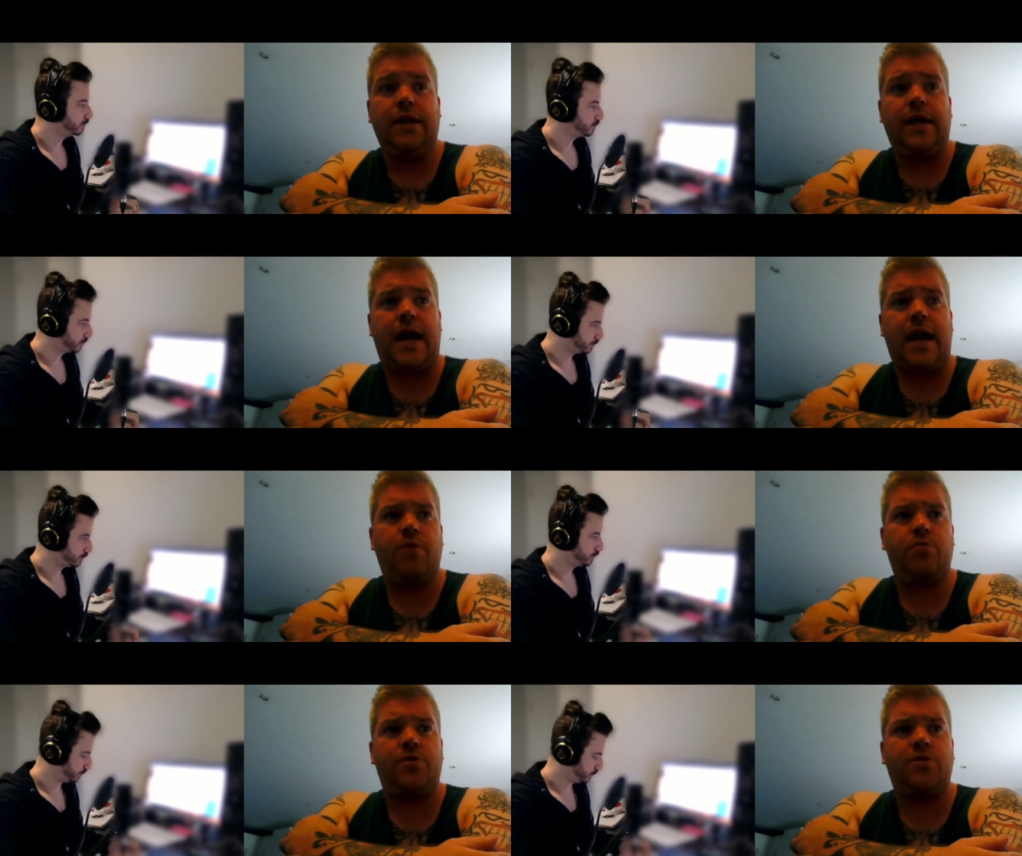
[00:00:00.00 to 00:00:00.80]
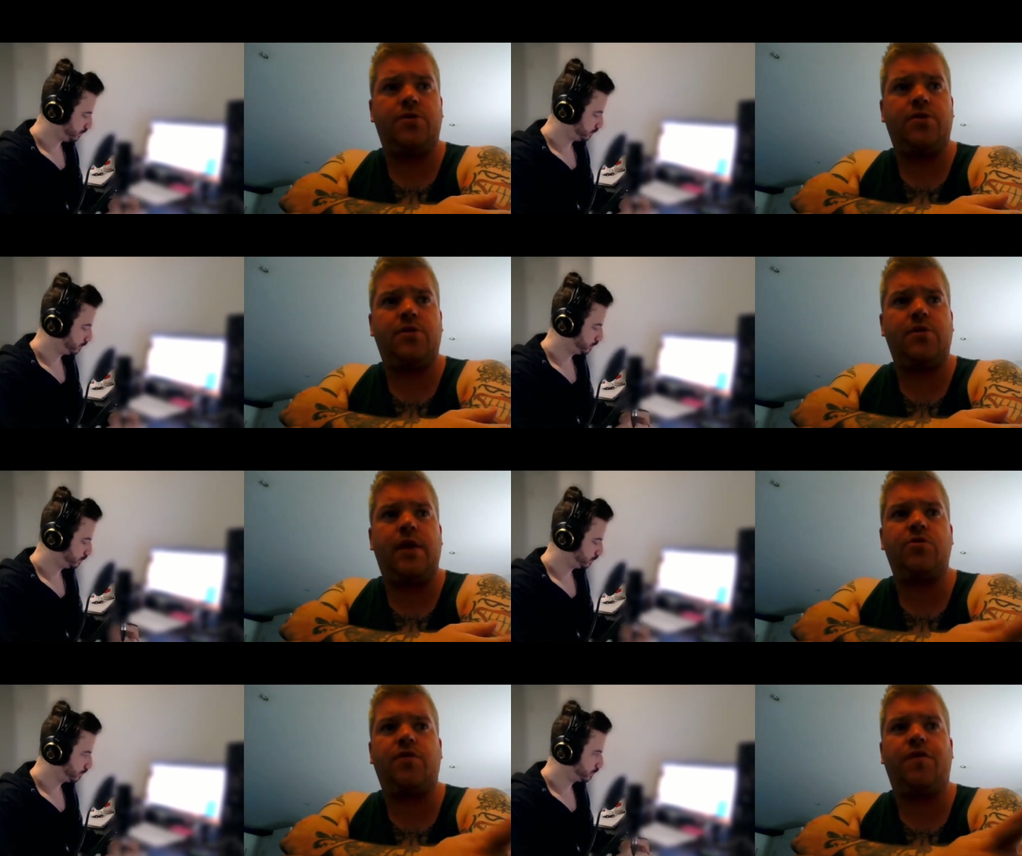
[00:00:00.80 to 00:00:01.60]
Speaker 1: And it was it
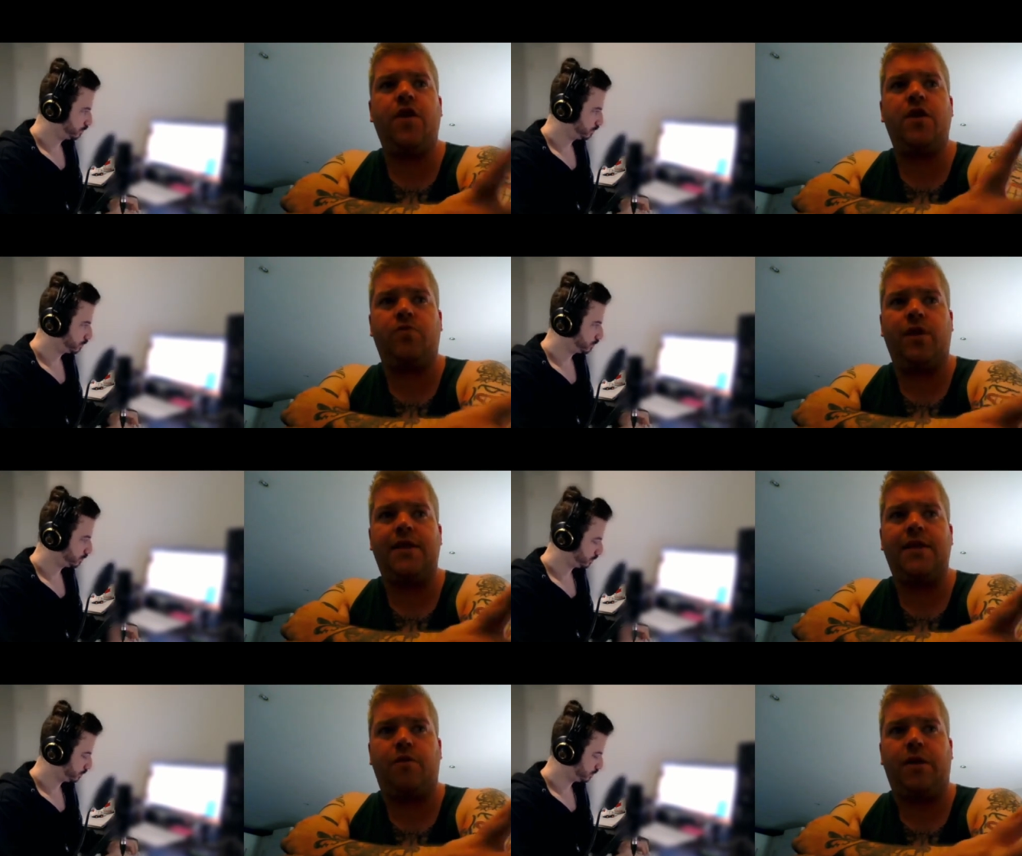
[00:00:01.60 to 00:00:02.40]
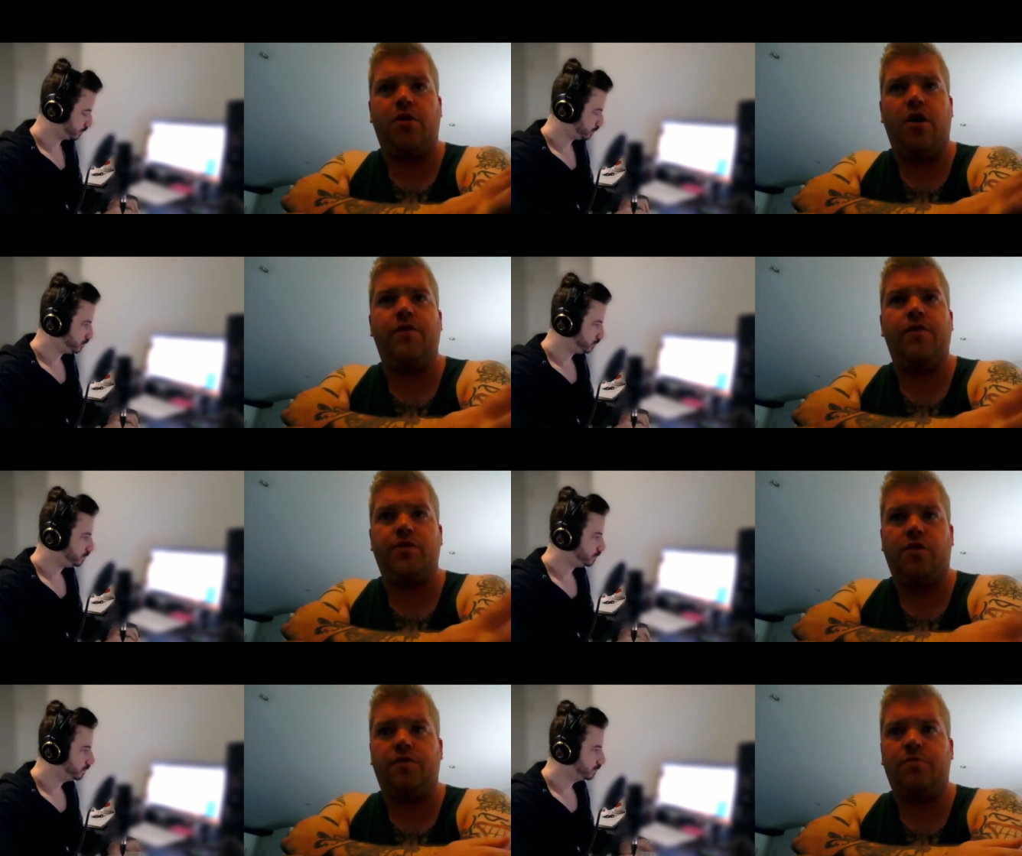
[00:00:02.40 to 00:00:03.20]
was the first release I've been nervous
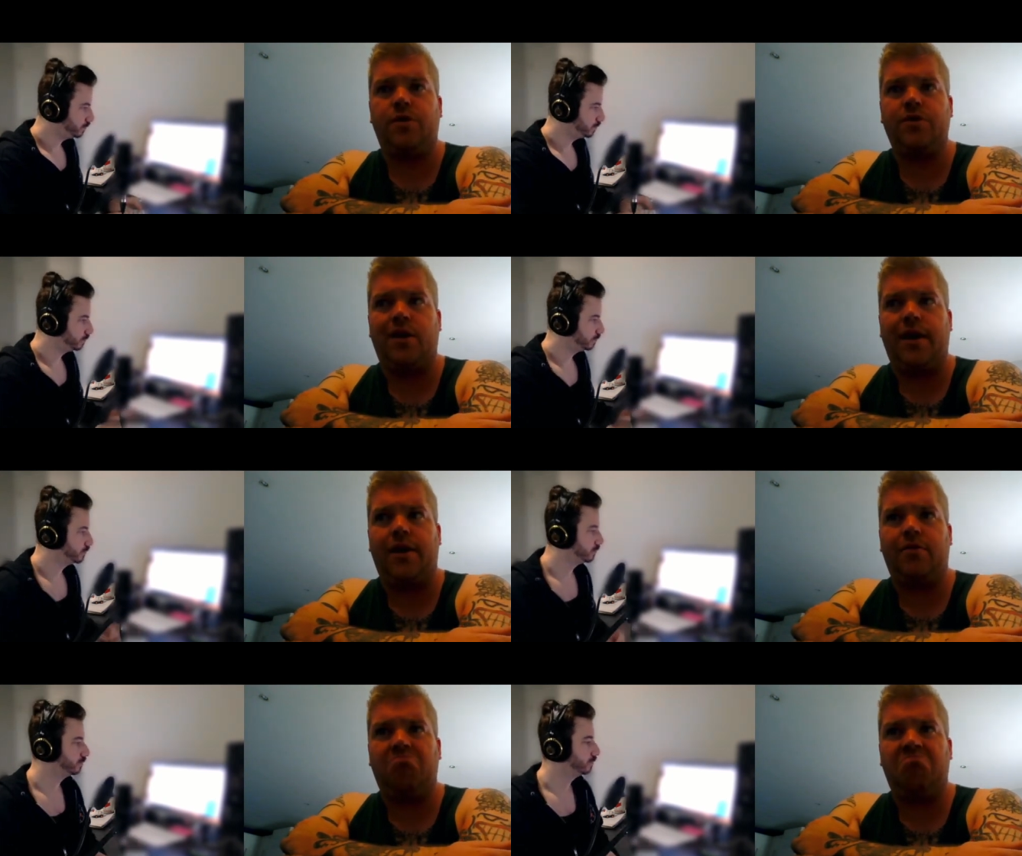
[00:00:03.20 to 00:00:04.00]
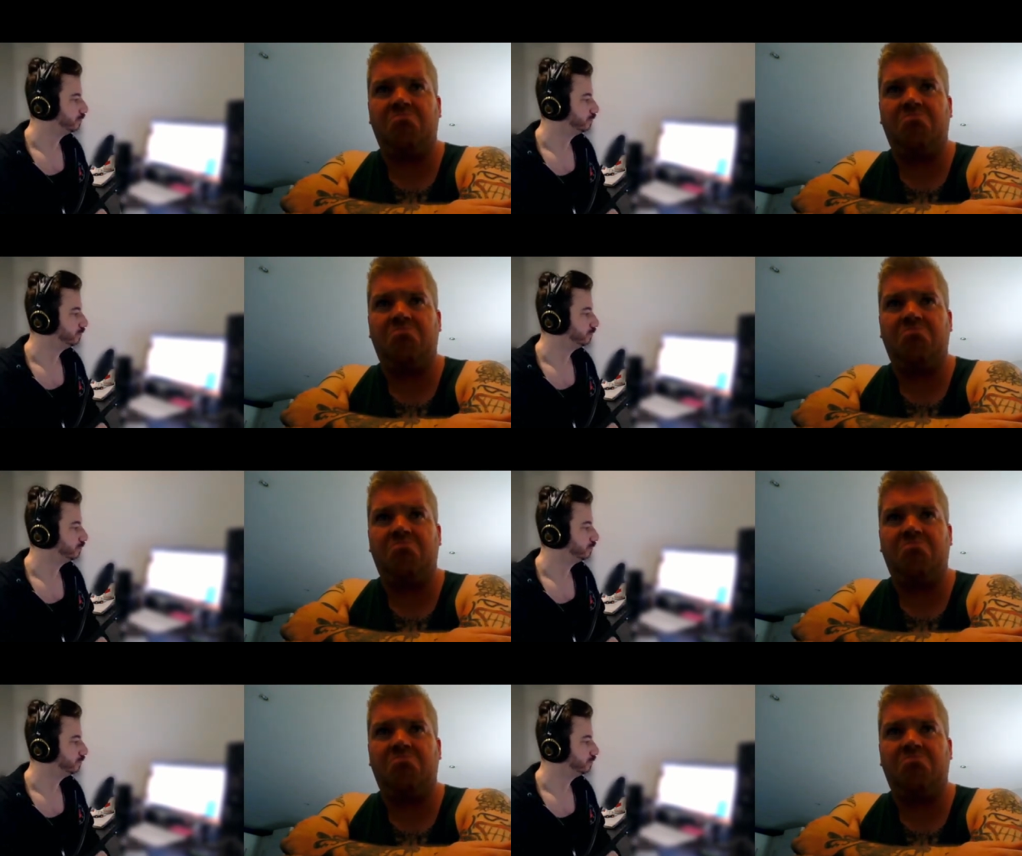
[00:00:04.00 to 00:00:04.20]
of because I was like,